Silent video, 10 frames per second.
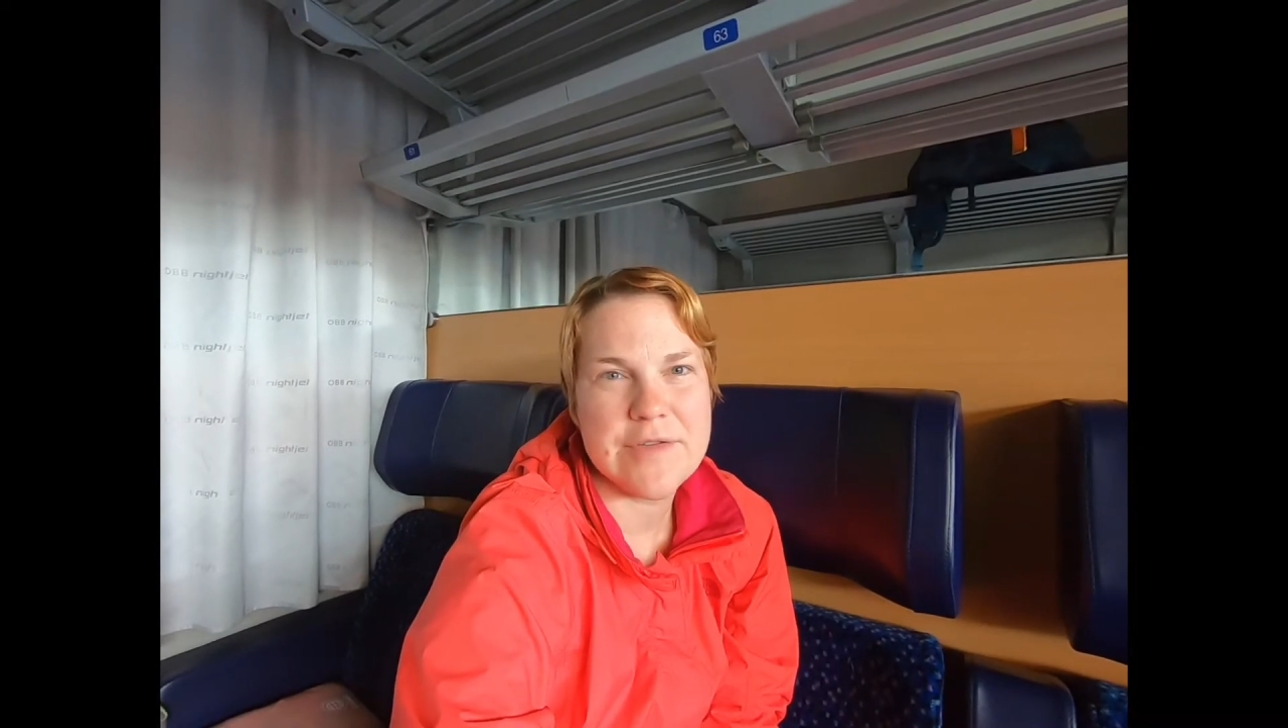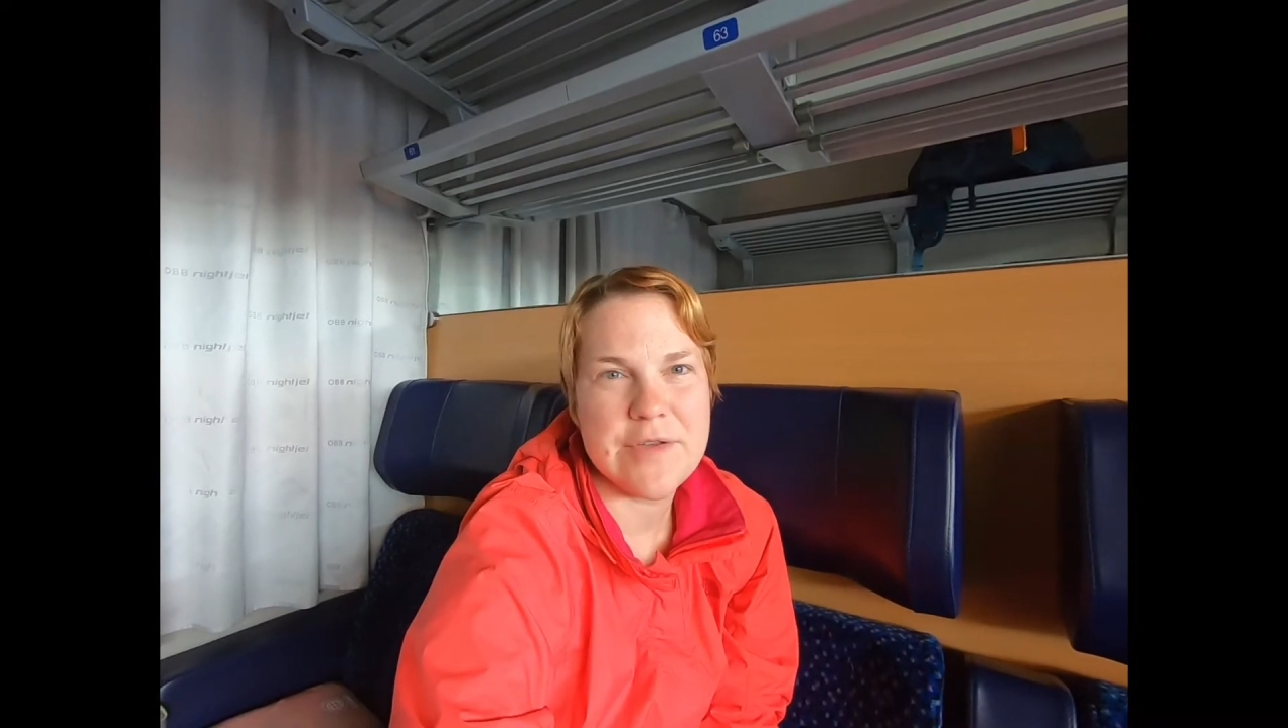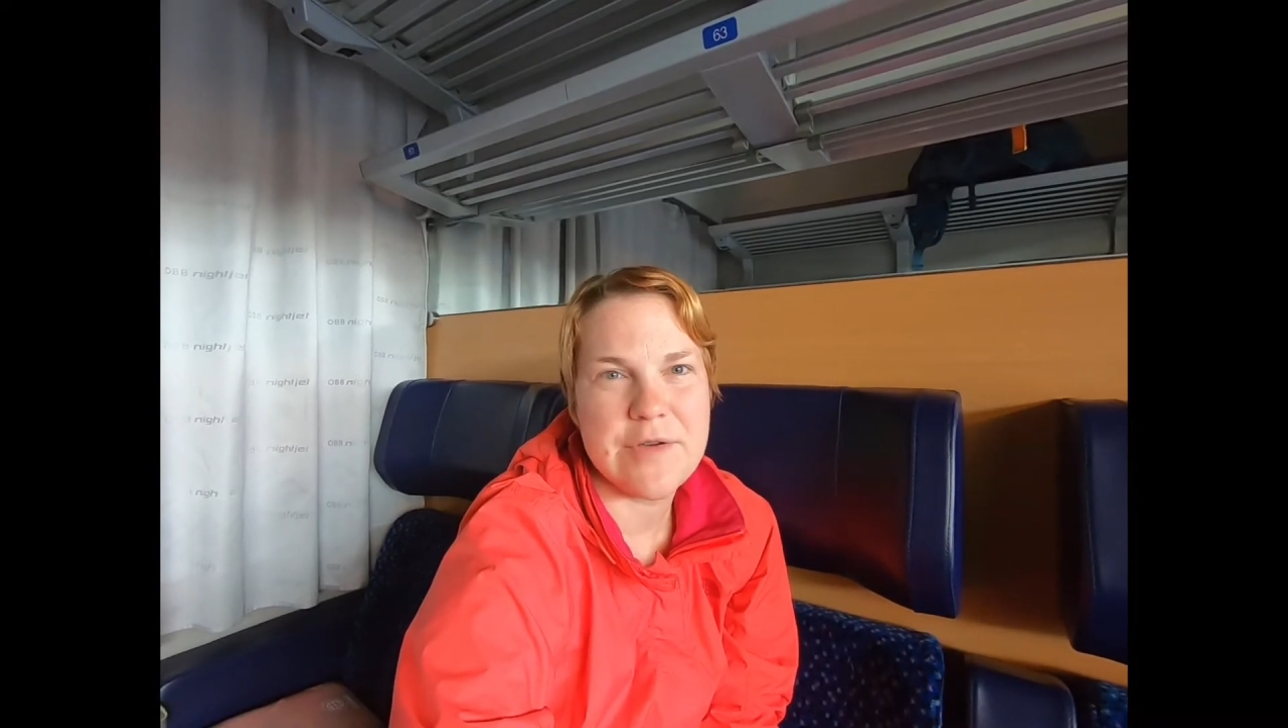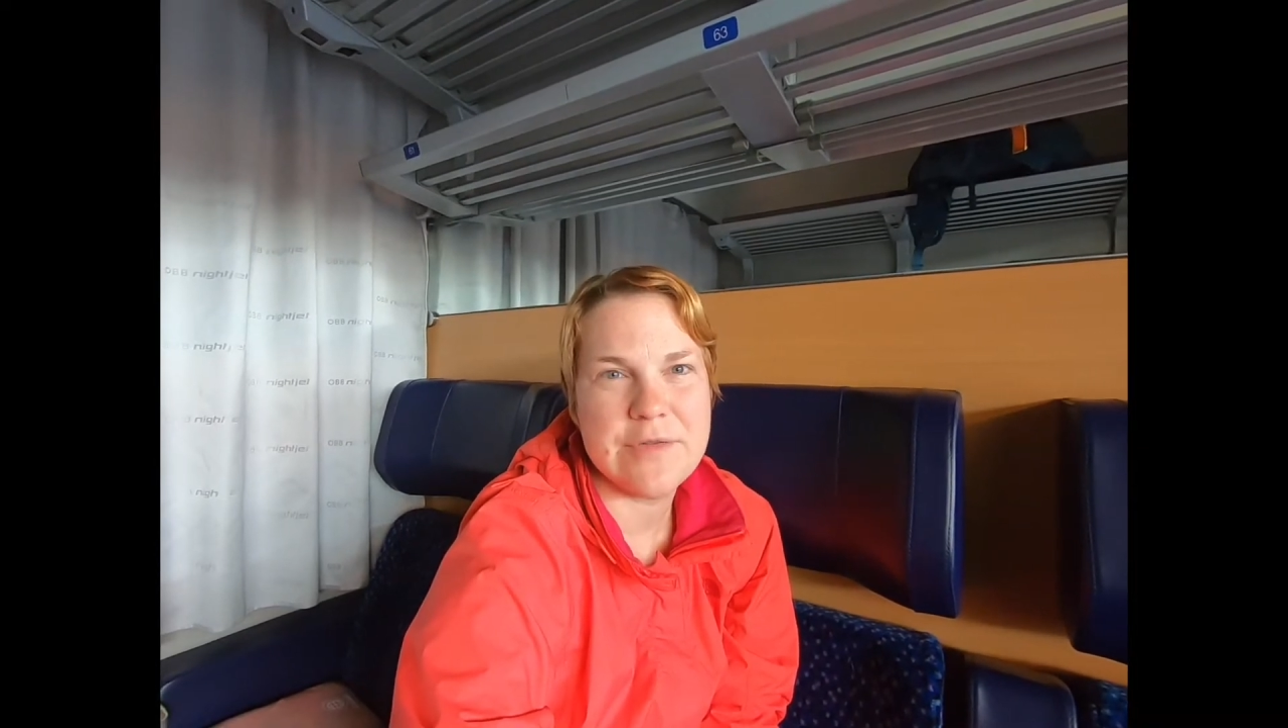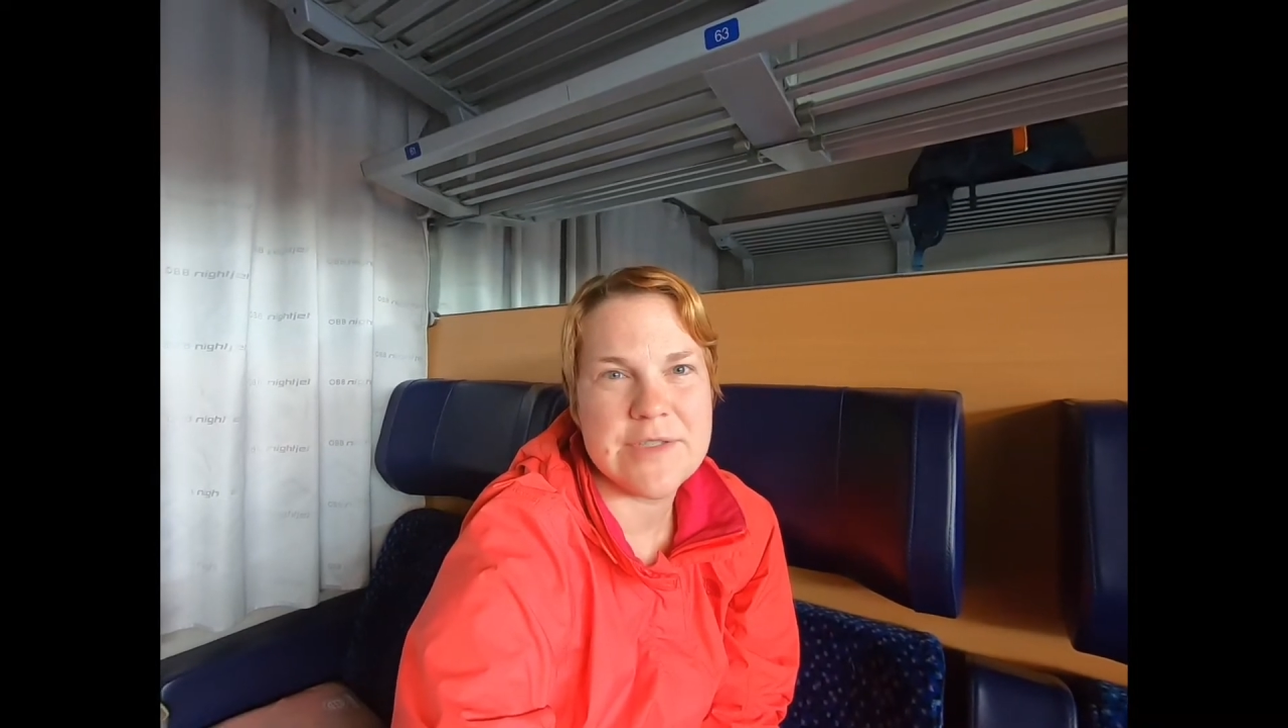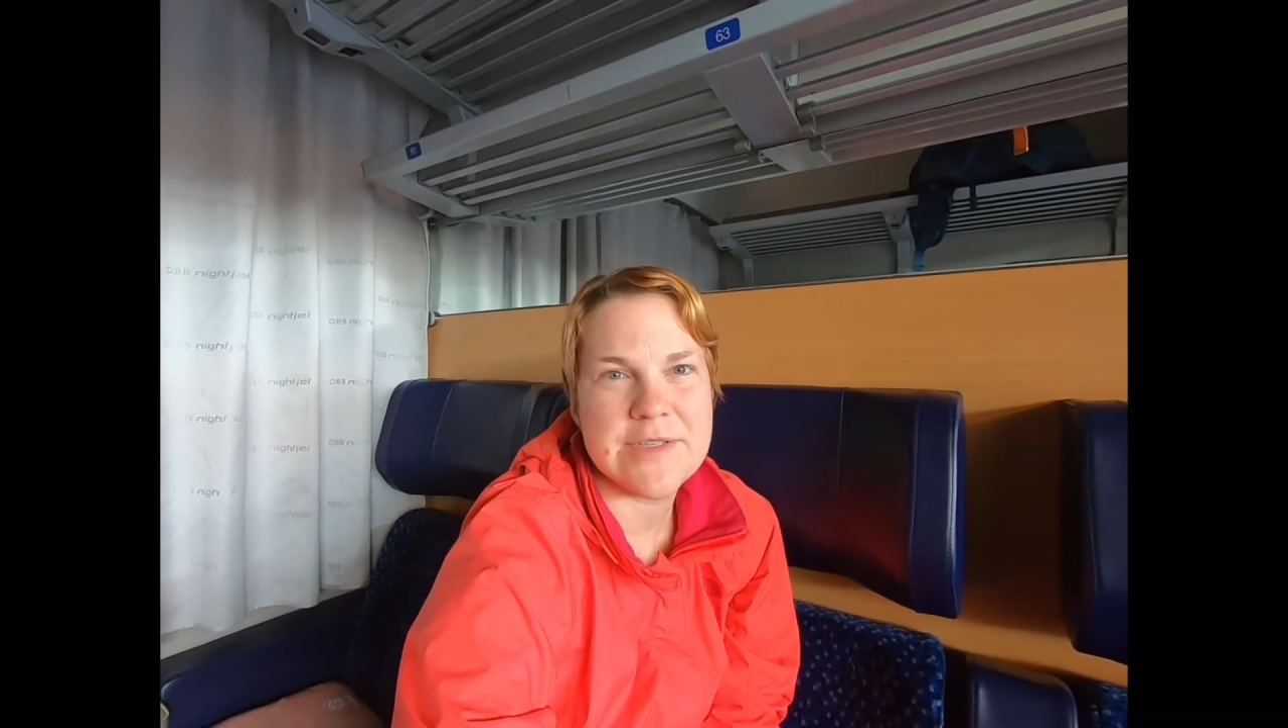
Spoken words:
so just